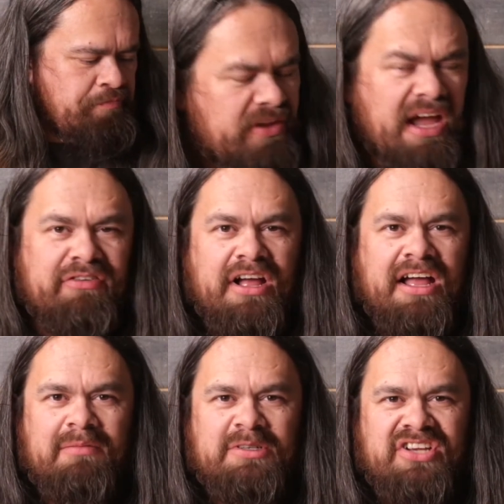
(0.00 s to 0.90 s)
I forgot
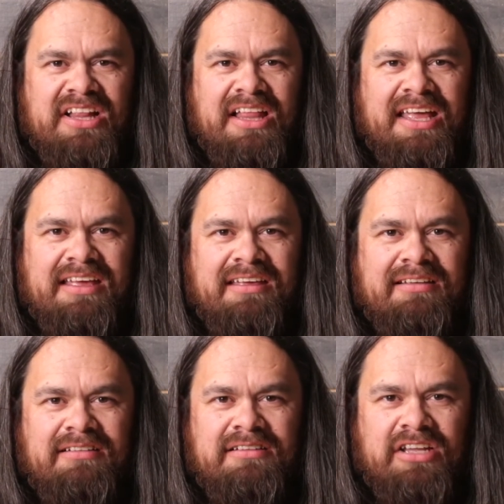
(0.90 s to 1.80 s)
how much I like
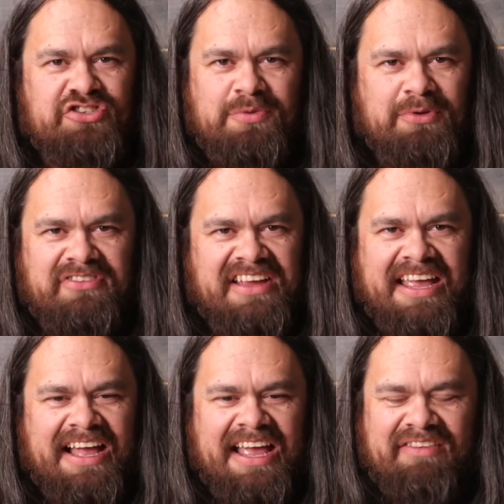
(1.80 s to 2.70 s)
Lunchables.
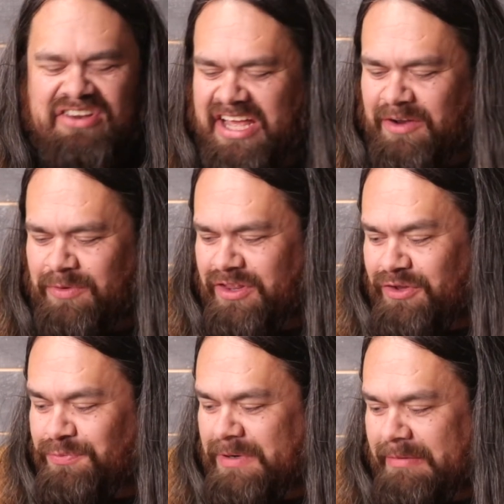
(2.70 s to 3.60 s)
I haven't had one of
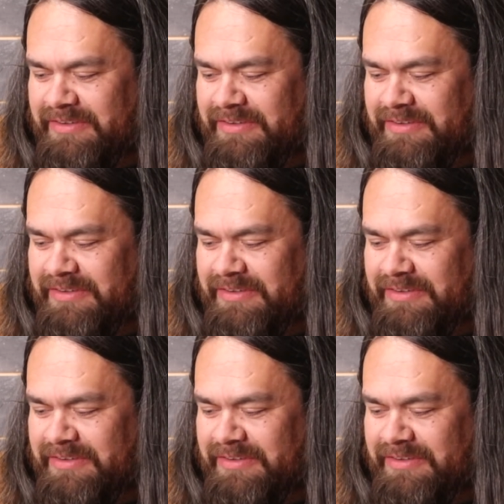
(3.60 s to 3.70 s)
those probably